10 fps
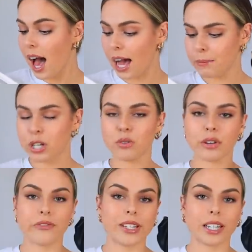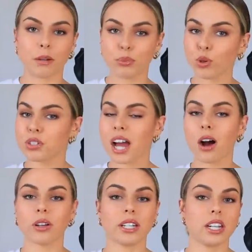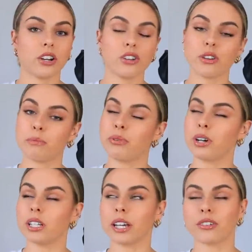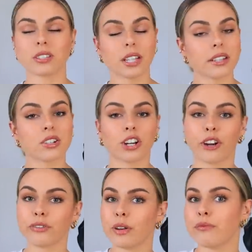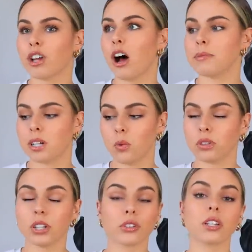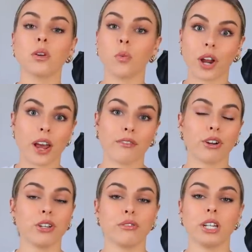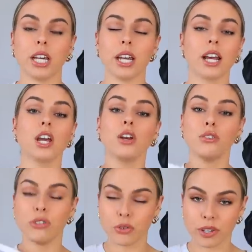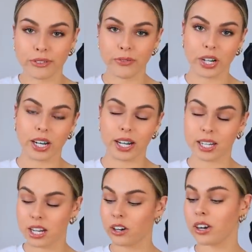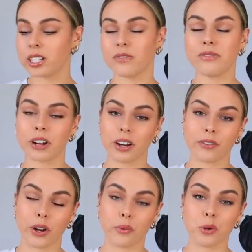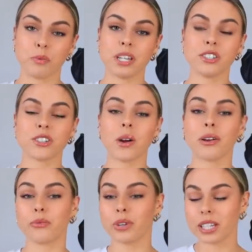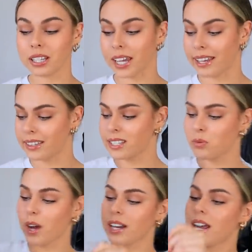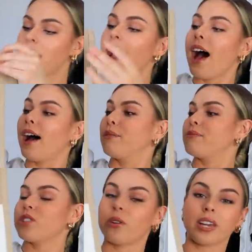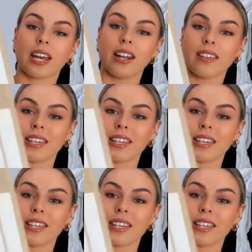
And you can fit like a pool towel in here. You can put like your sunscreen, your flip-flops, like literally whatever you need. You can fit it in here. It's very, very roomy. So I really like this one. So again,